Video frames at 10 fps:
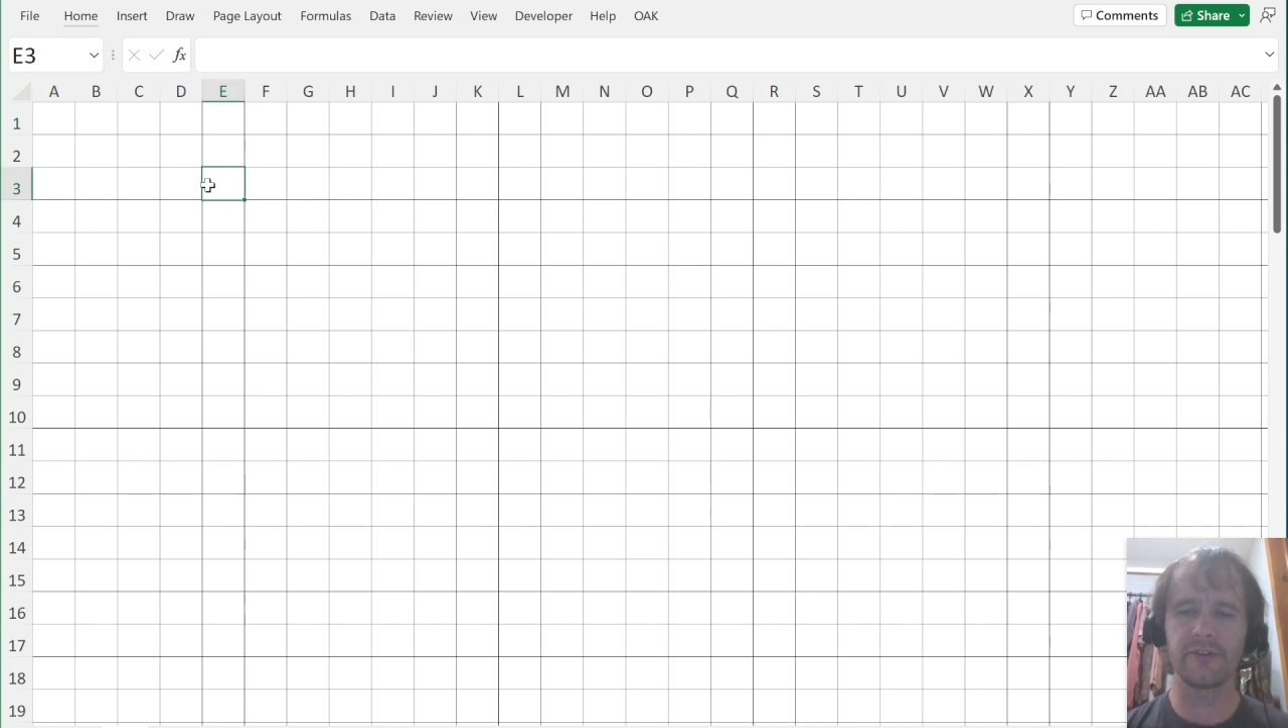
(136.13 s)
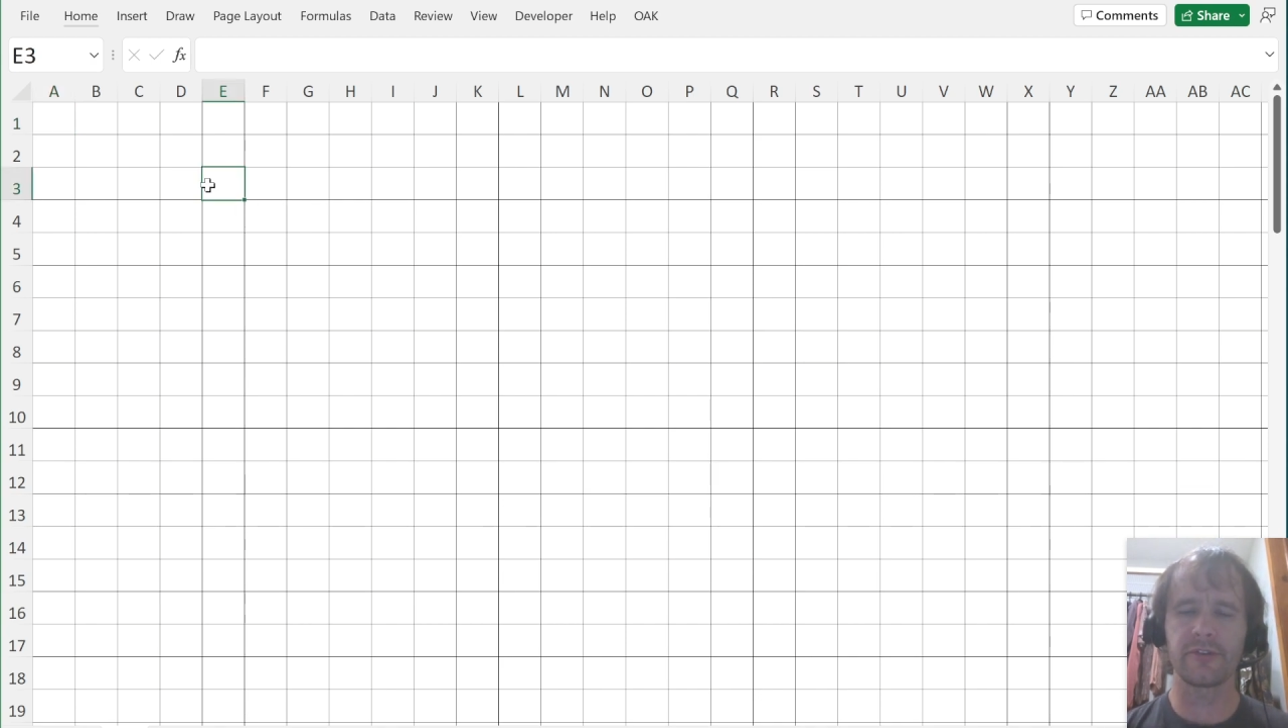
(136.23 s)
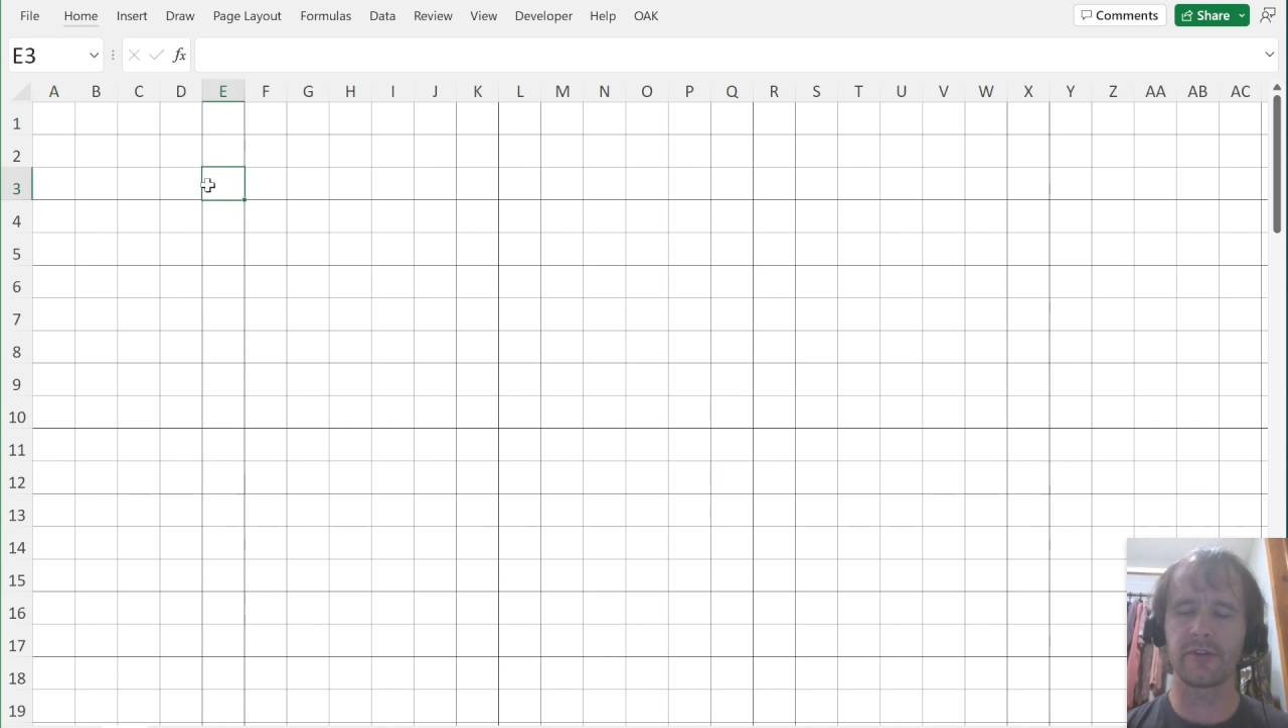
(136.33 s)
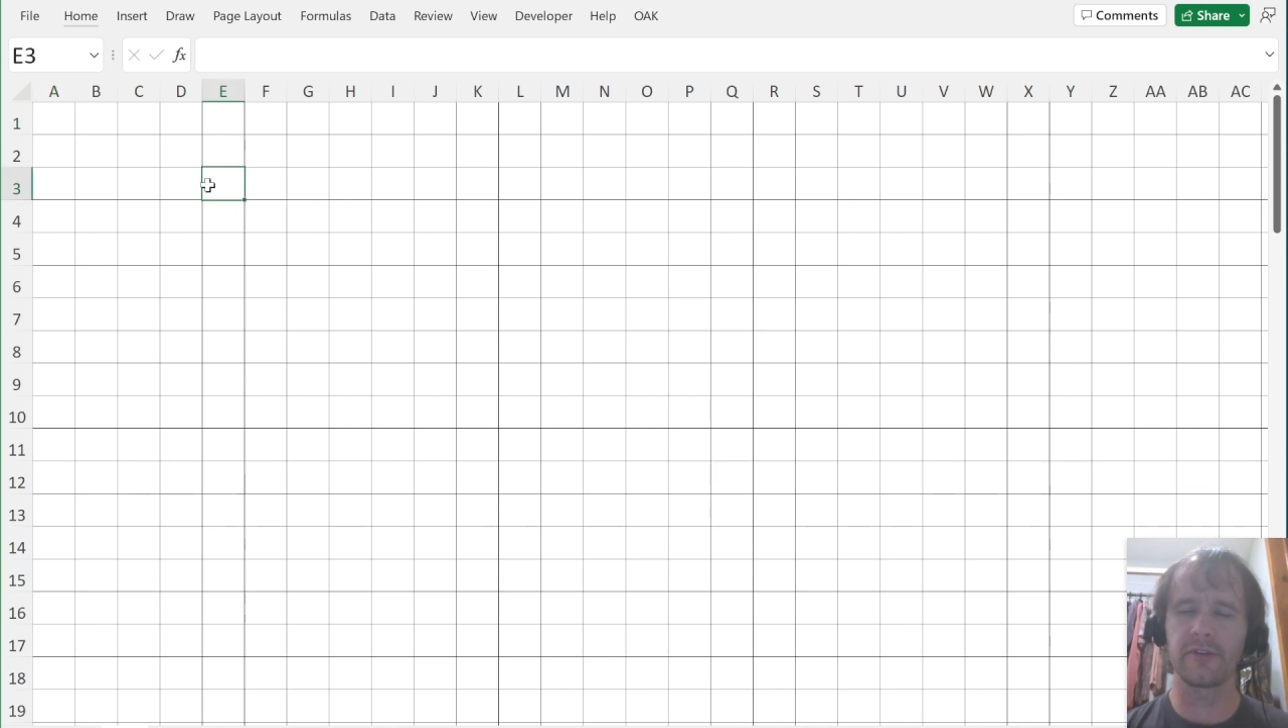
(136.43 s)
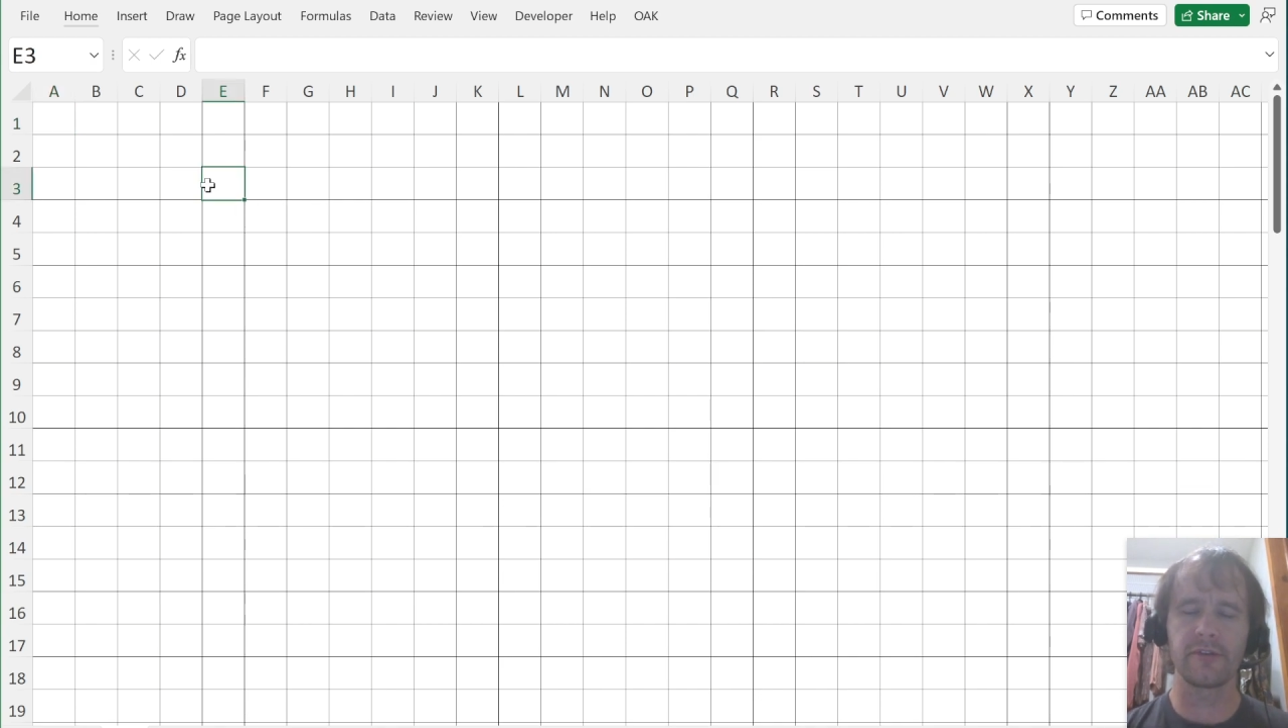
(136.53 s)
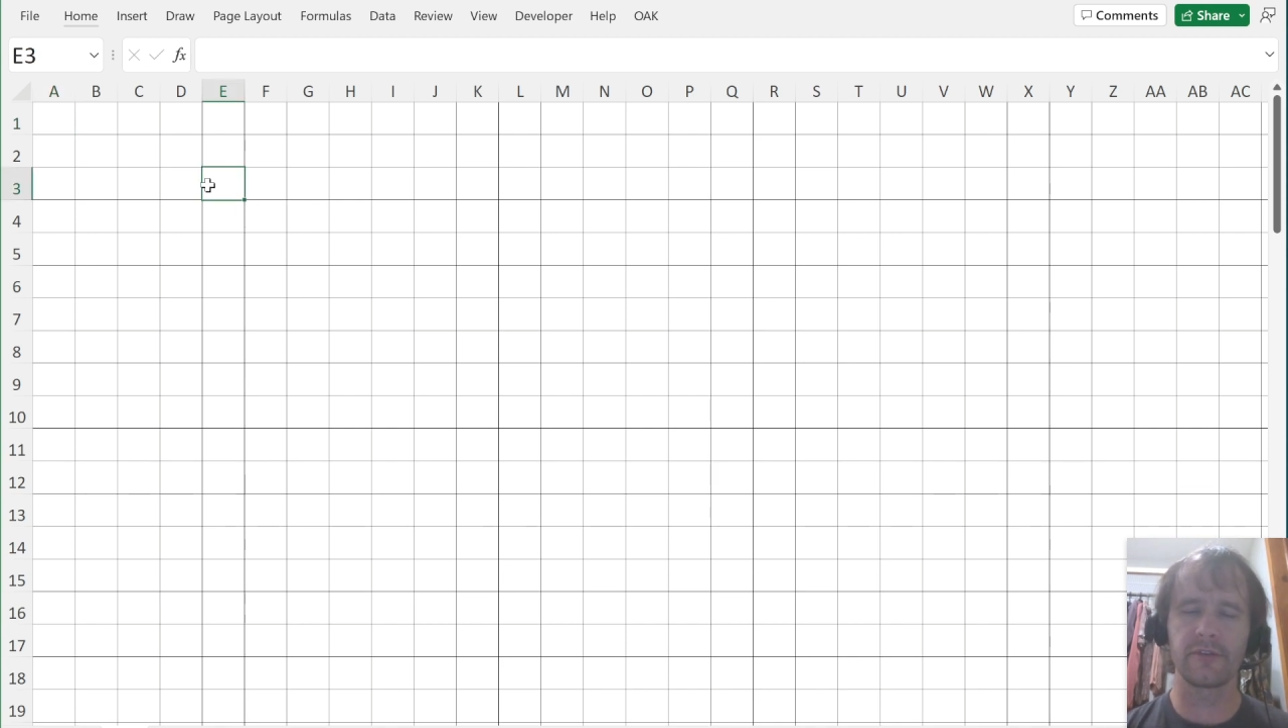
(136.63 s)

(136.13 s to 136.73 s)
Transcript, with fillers: just uh,